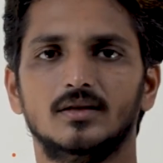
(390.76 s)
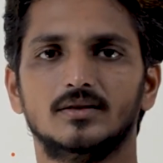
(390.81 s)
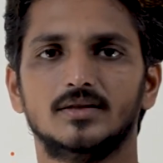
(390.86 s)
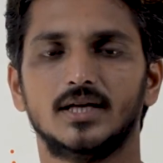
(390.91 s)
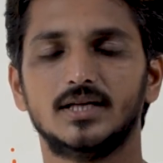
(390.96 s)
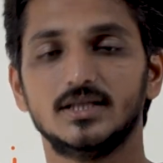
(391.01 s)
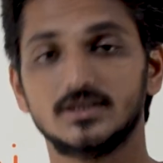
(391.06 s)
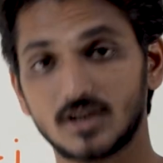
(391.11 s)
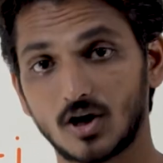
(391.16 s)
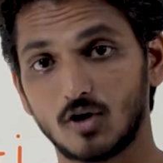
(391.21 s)

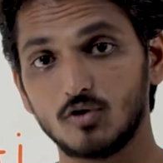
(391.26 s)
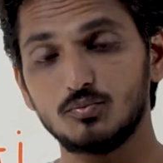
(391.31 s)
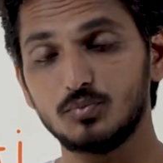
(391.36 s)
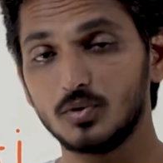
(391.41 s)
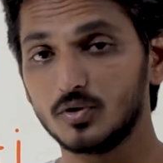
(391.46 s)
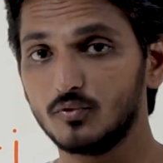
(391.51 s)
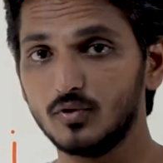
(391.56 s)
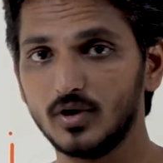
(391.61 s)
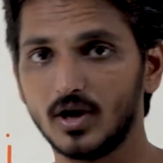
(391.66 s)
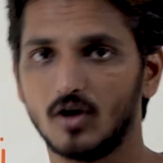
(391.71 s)
that is the
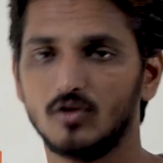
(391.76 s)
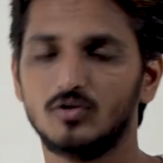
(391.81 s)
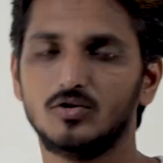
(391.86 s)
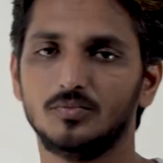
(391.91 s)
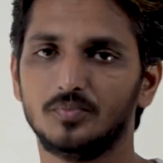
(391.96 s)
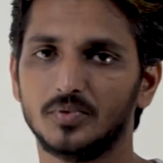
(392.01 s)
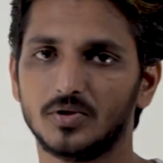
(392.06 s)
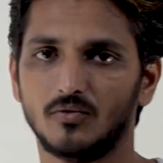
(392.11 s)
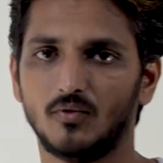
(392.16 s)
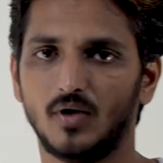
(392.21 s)
output we have
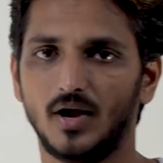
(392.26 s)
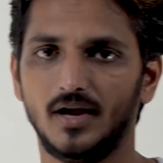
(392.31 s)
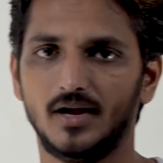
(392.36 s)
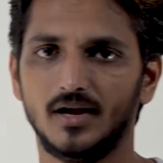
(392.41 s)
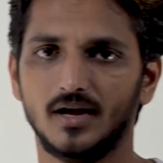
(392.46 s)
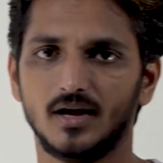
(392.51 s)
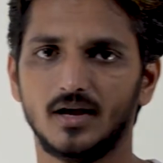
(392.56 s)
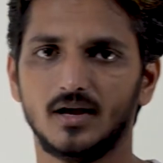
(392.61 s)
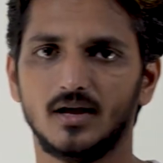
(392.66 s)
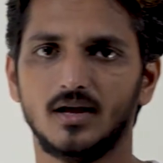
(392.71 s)
to provide.
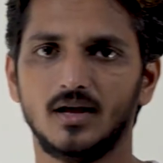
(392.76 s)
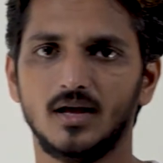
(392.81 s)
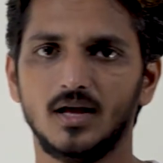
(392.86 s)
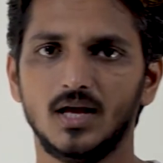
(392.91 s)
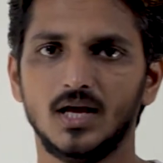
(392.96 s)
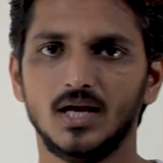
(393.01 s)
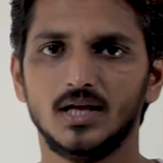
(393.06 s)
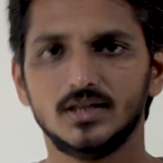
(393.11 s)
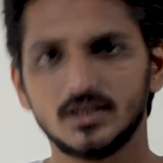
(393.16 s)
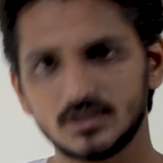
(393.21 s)

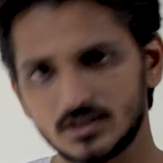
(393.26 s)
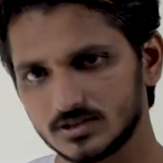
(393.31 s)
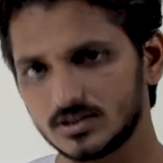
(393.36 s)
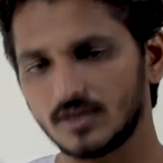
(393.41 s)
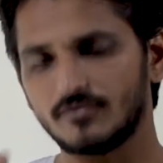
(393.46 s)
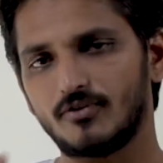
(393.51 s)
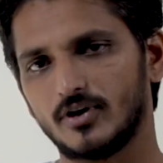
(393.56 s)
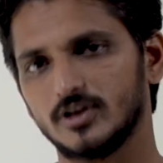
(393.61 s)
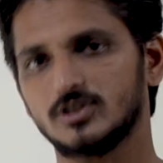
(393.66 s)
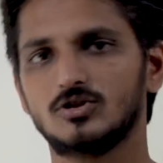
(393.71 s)
This is
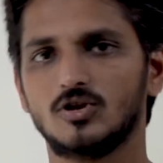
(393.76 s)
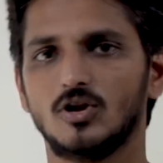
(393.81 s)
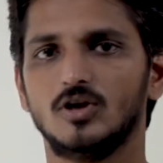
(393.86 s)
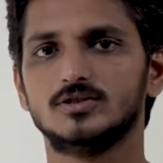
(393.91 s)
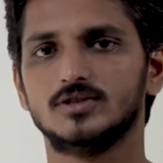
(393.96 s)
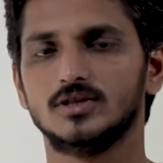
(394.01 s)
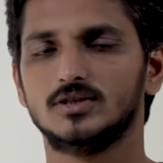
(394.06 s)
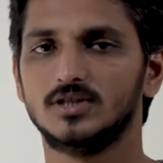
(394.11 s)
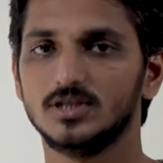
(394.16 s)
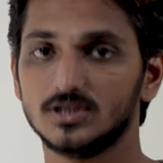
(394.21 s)
the first
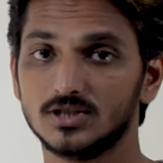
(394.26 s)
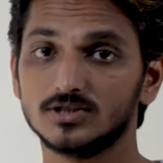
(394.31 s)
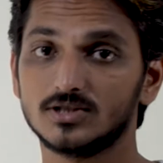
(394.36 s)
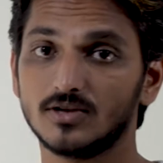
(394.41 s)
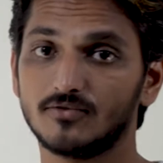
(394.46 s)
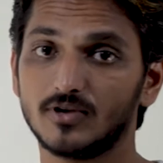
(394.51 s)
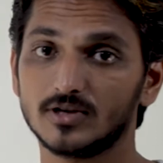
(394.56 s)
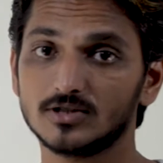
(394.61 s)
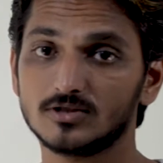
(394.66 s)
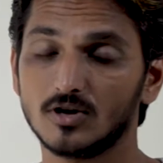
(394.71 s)
logic. This is
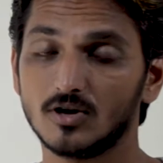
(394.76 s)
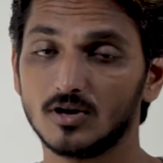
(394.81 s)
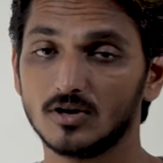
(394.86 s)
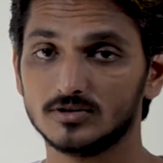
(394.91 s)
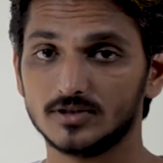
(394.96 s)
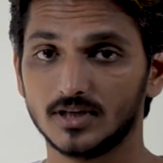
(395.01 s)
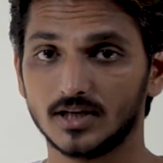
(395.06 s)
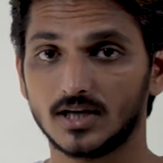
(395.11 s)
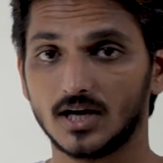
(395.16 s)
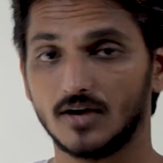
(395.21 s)
the first
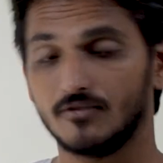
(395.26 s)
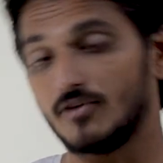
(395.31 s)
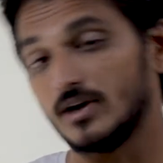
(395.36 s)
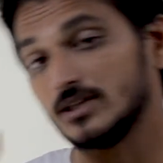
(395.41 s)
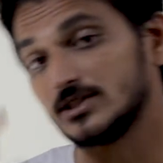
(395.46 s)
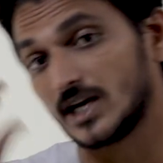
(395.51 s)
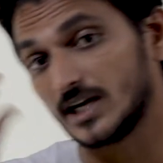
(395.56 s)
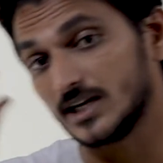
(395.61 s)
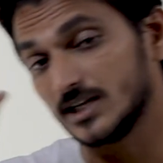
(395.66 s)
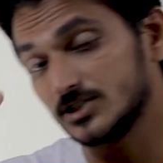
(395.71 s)
logic.
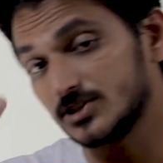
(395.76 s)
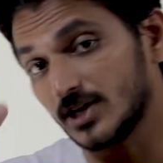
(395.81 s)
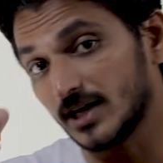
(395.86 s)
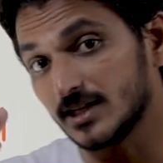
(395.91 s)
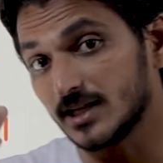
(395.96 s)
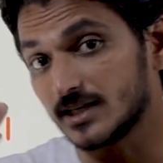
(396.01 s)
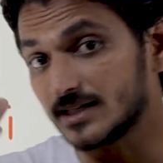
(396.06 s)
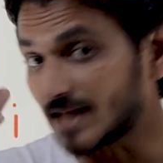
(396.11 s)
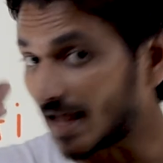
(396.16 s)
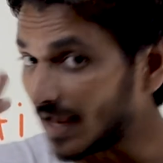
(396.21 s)
First
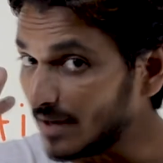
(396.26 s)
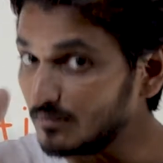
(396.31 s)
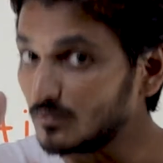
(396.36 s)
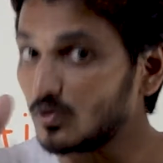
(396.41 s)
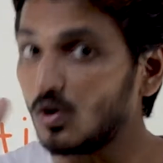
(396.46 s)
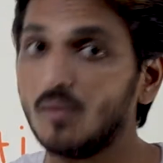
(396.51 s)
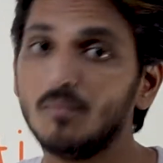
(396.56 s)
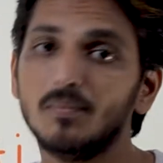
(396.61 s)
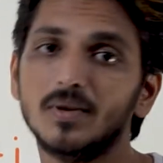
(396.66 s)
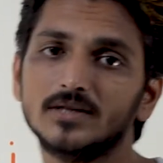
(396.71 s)
understand the time
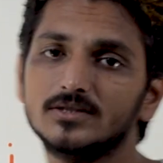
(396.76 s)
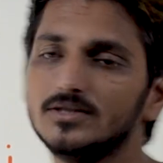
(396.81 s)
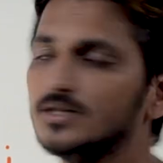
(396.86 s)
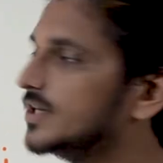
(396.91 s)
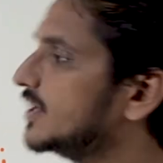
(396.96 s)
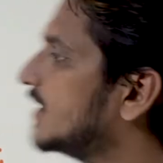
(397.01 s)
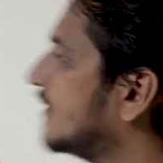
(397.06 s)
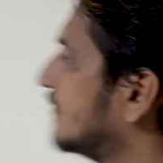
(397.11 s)
complexity